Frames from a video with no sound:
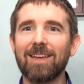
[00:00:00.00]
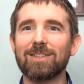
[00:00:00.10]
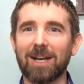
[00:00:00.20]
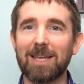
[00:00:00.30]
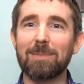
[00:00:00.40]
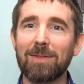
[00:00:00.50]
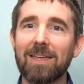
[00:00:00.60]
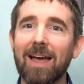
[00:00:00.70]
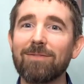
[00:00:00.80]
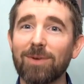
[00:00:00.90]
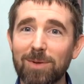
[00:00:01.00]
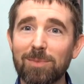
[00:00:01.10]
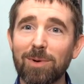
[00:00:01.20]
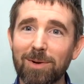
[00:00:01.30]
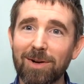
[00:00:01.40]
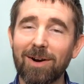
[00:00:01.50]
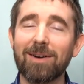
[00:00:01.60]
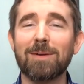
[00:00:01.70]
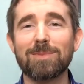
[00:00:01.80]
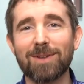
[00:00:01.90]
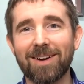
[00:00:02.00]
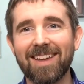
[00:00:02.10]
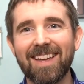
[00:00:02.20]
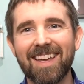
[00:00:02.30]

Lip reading: Talking about the iPhone, you broke your heart, I'm sorry.